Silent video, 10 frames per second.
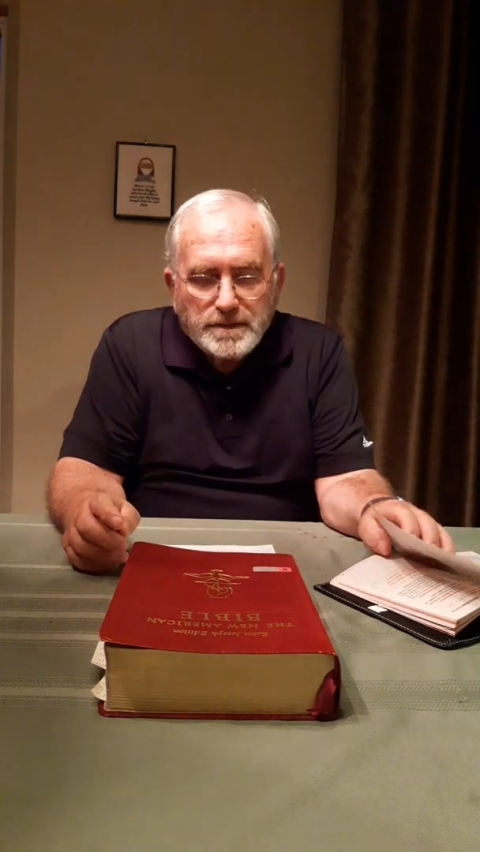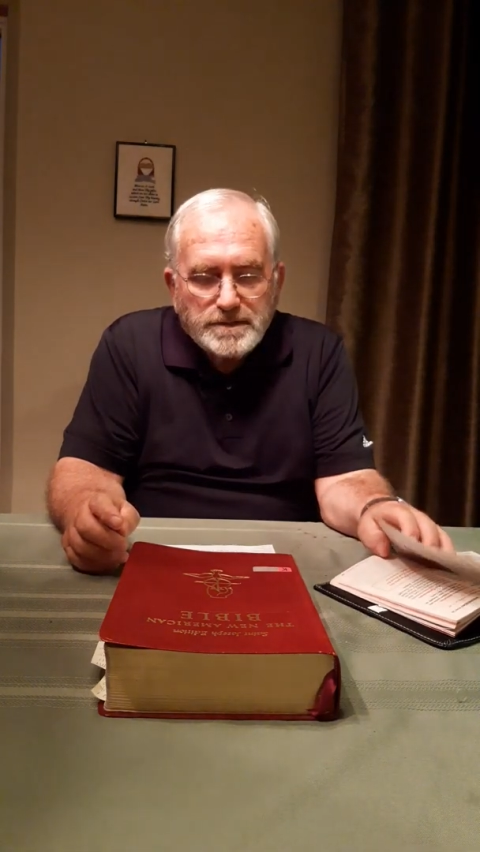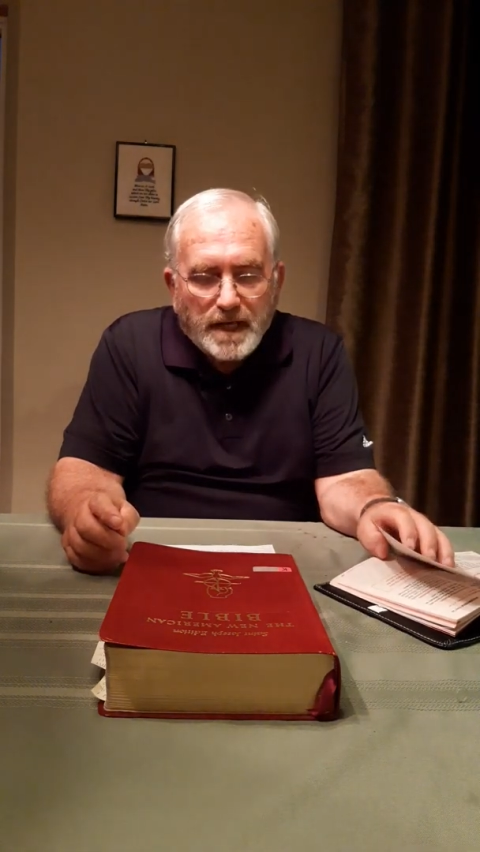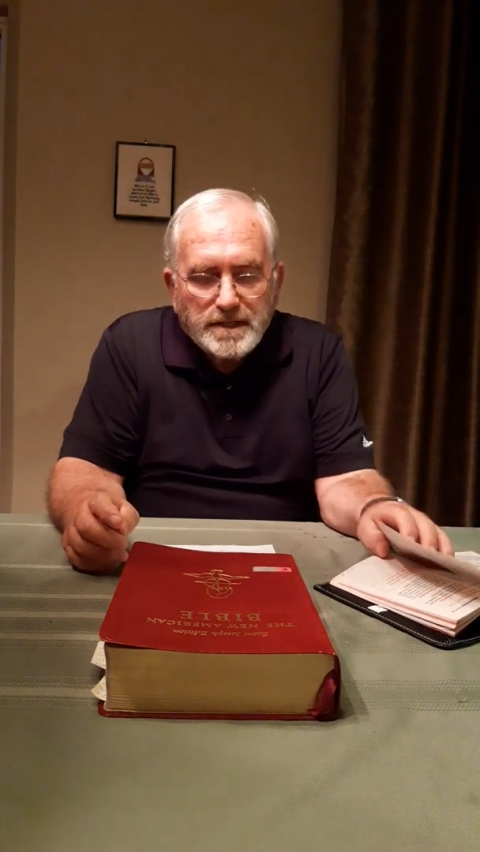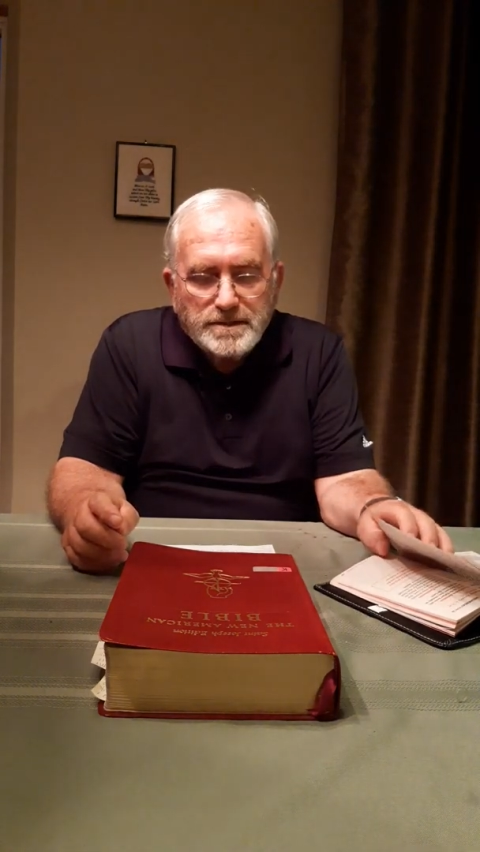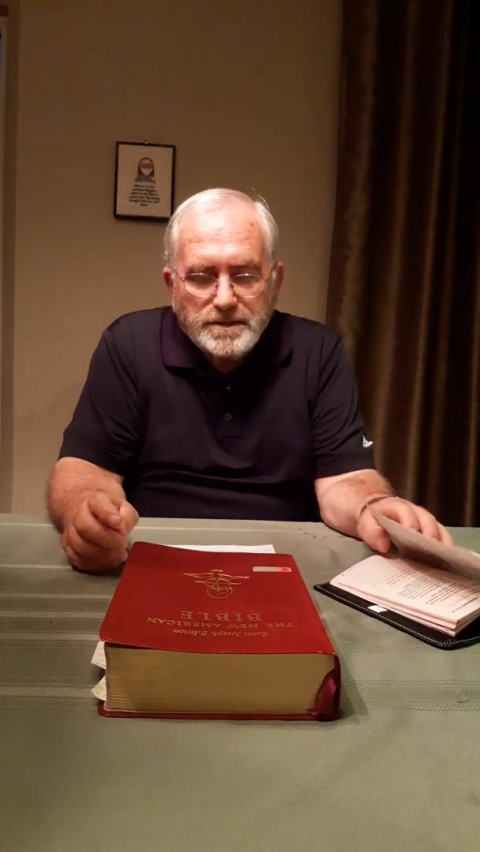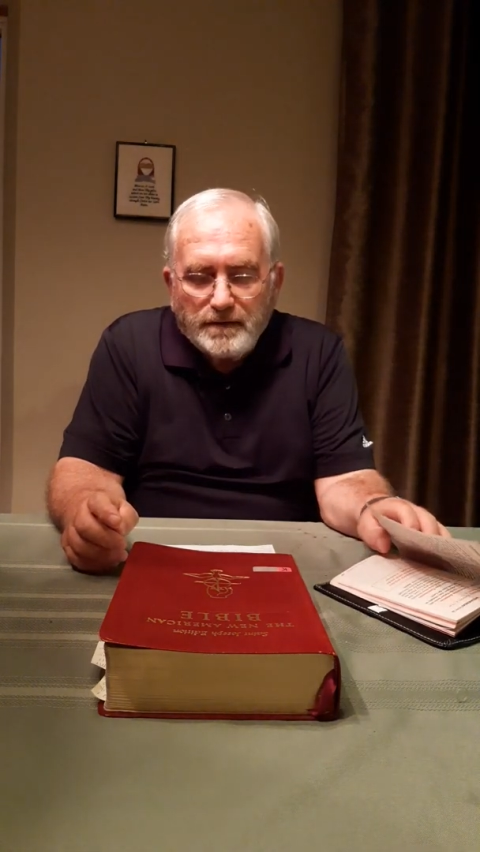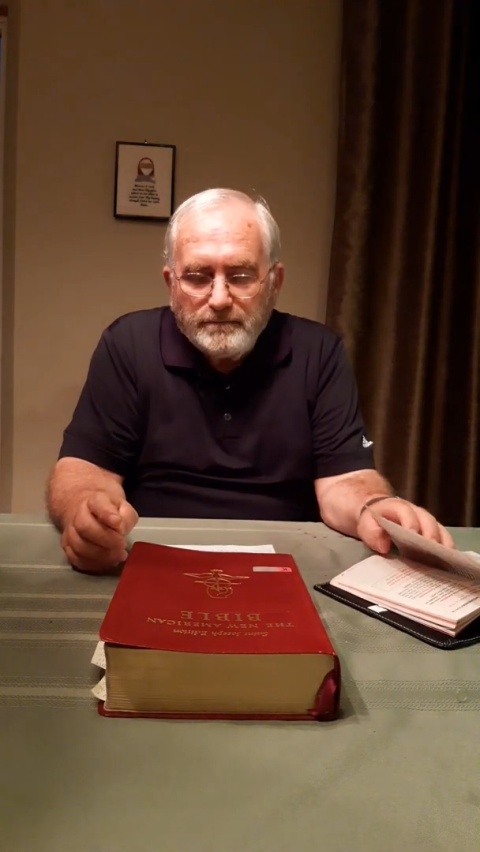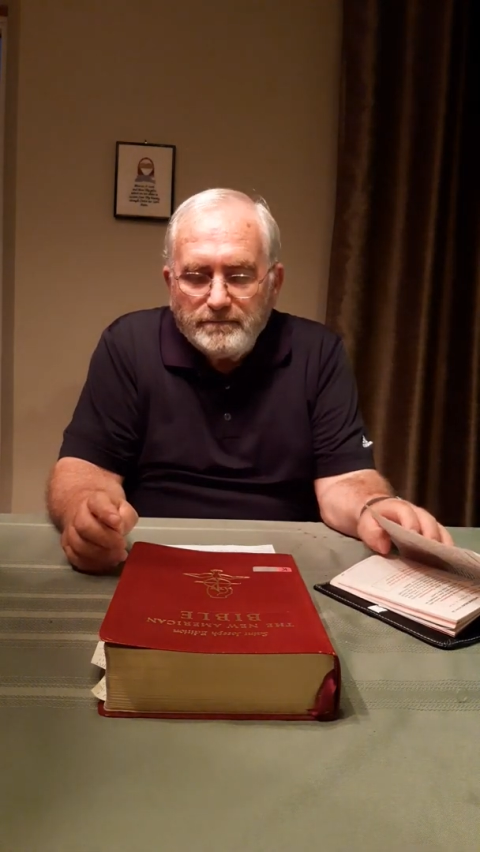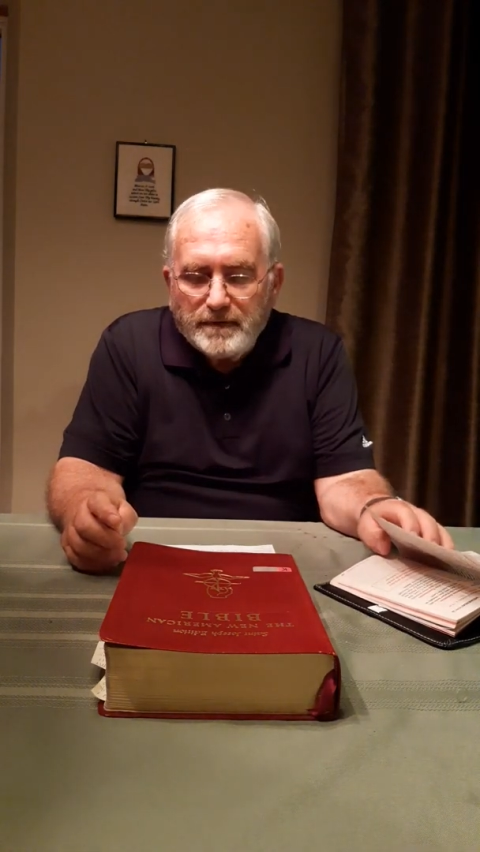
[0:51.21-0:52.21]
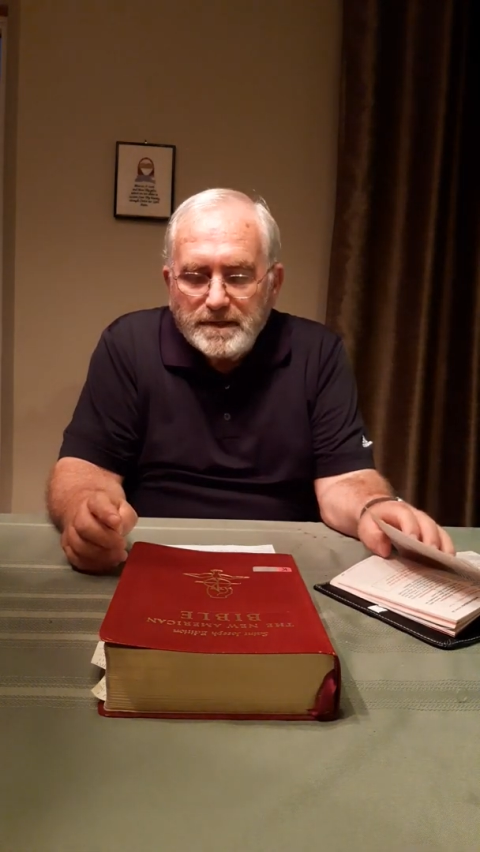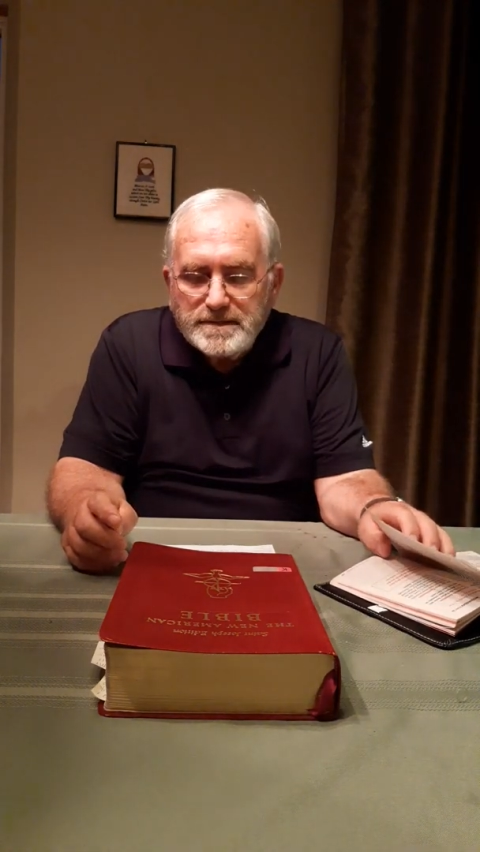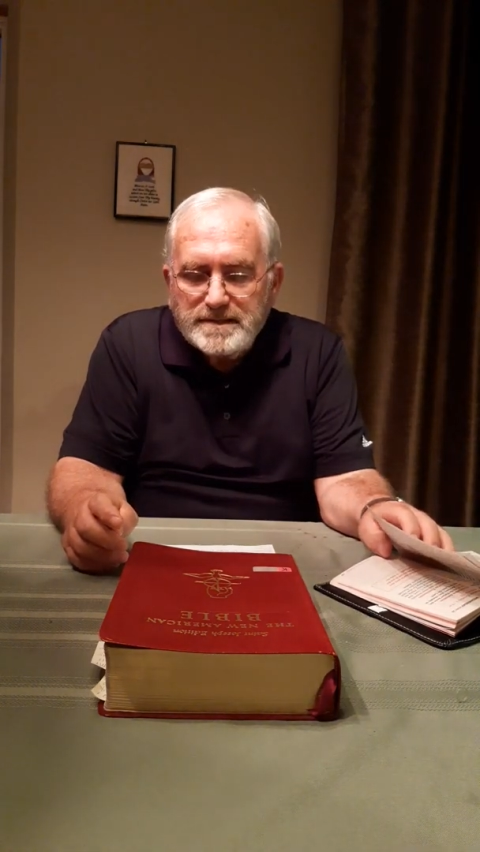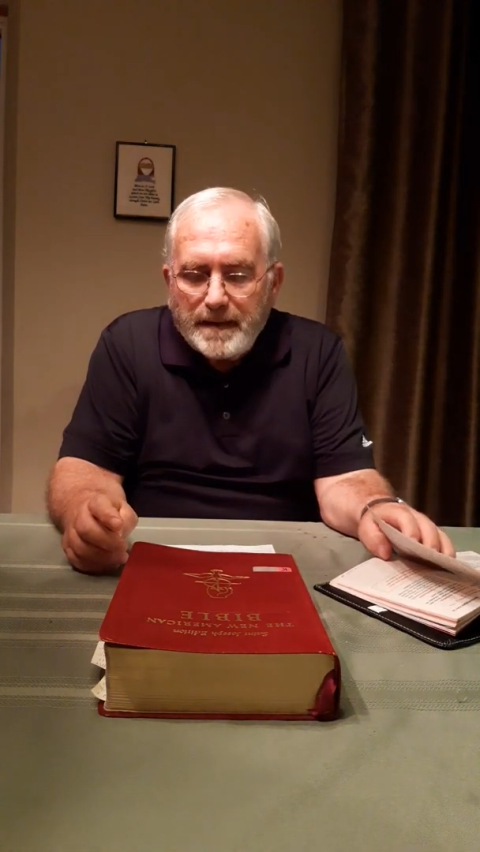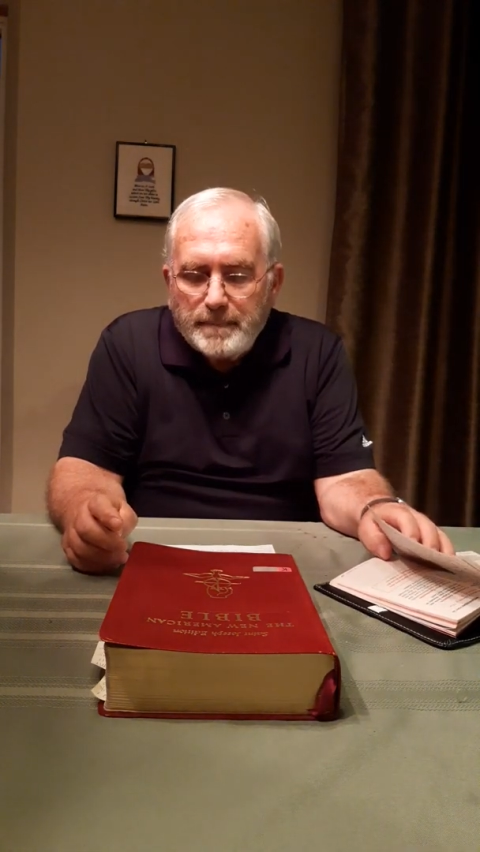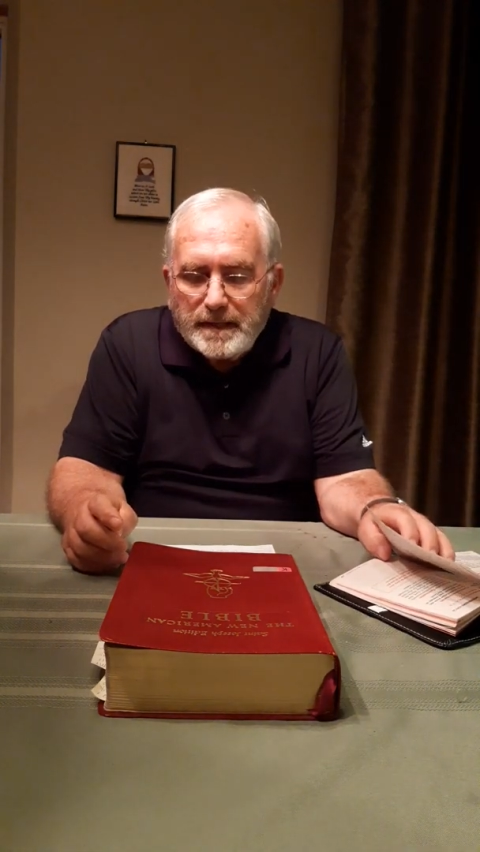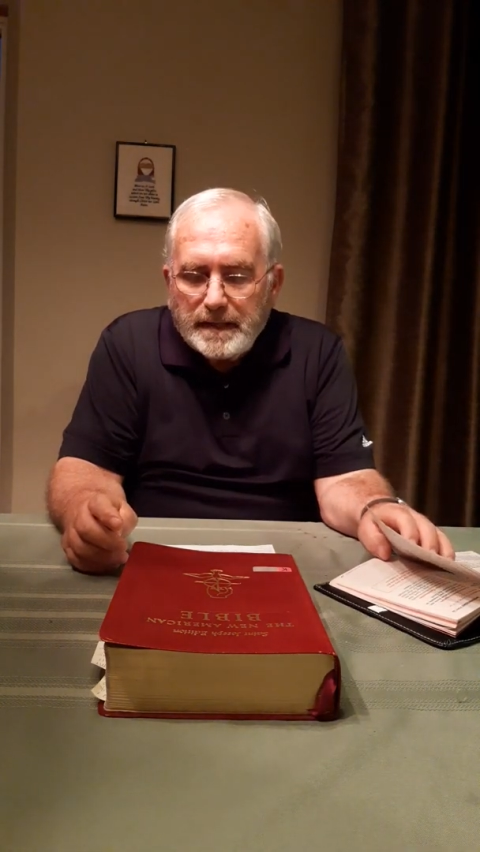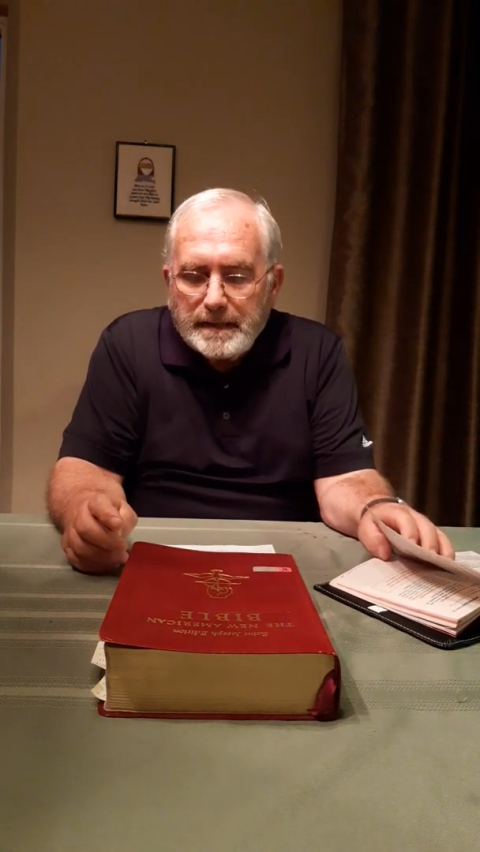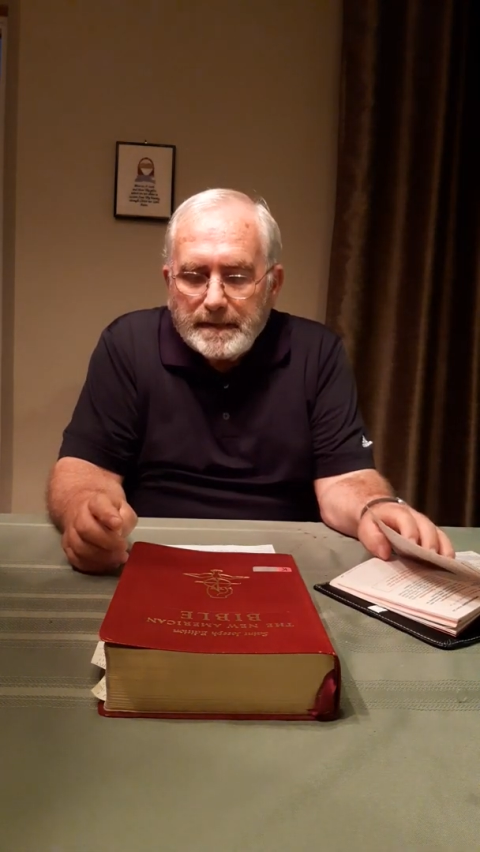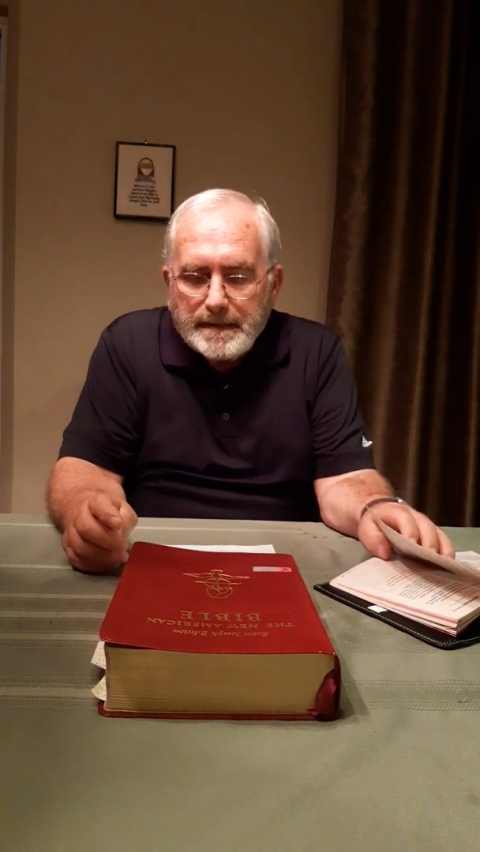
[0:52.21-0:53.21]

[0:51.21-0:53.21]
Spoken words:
the sons of Zebedee.